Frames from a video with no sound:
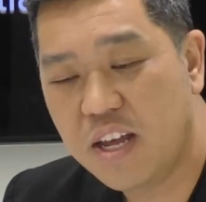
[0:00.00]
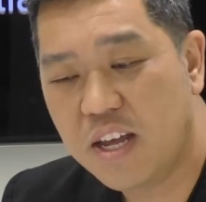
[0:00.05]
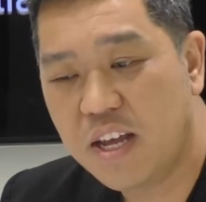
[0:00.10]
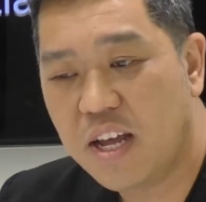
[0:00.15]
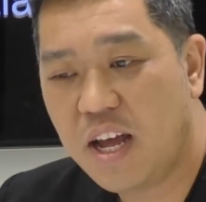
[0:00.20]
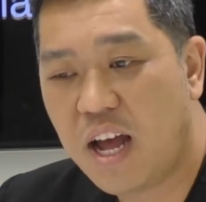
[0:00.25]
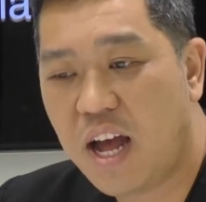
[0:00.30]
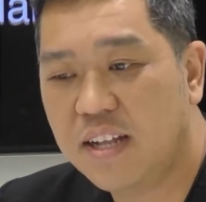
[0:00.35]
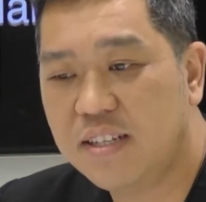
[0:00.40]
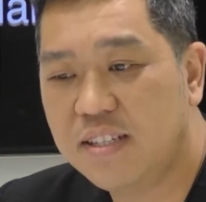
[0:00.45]

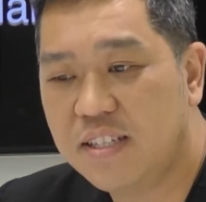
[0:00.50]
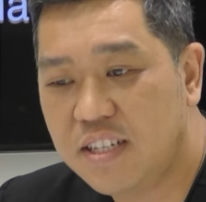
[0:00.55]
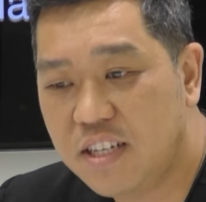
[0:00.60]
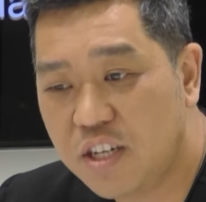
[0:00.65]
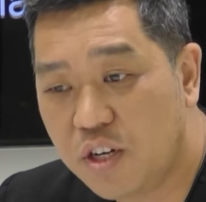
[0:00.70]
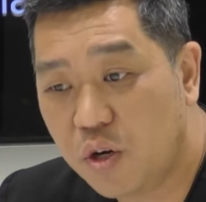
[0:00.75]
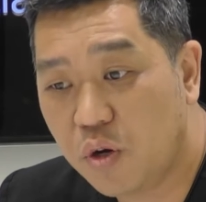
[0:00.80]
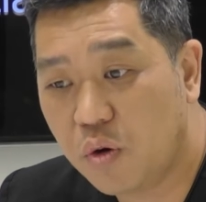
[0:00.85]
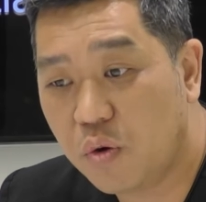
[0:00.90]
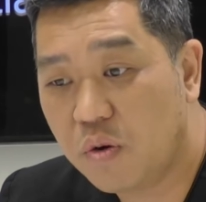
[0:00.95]

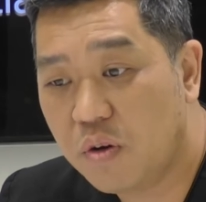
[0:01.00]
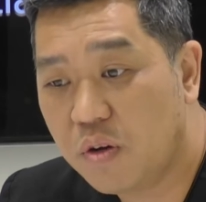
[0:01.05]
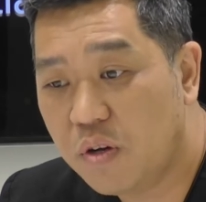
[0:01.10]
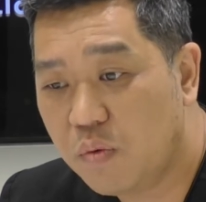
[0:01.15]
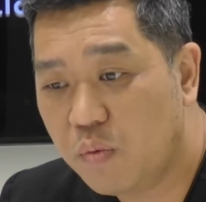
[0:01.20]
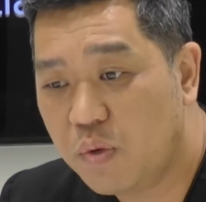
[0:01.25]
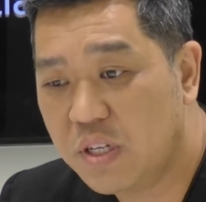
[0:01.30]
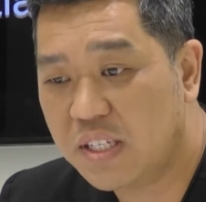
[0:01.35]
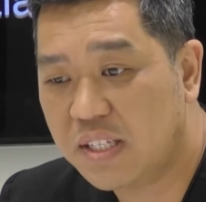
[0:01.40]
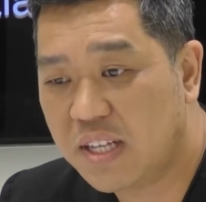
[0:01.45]
until
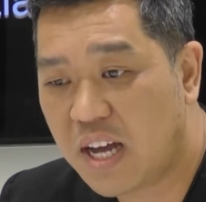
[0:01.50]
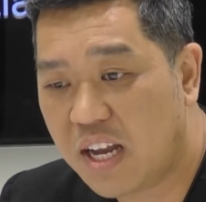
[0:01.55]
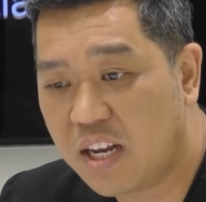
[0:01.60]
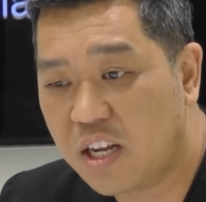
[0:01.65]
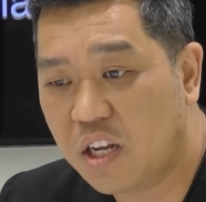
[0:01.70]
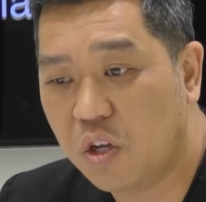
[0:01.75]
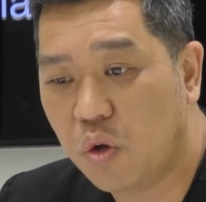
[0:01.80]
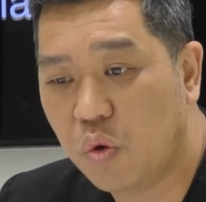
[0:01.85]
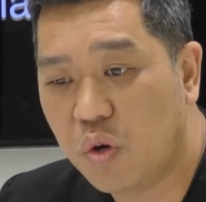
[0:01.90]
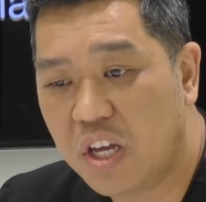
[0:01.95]
we
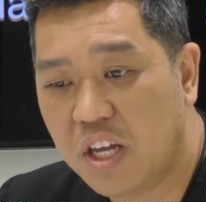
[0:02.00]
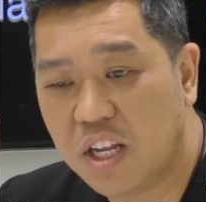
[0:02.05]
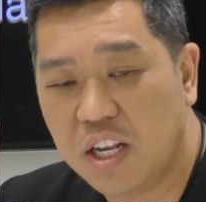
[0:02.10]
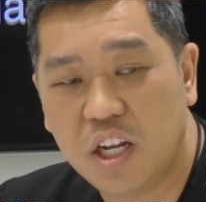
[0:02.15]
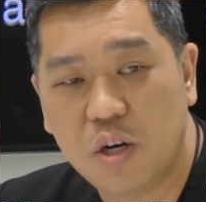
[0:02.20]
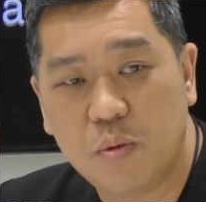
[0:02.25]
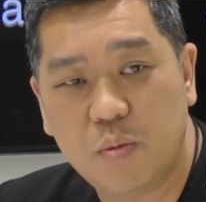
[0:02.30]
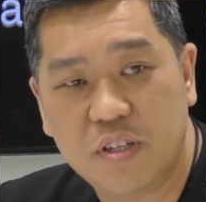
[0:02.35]
started looking a little bit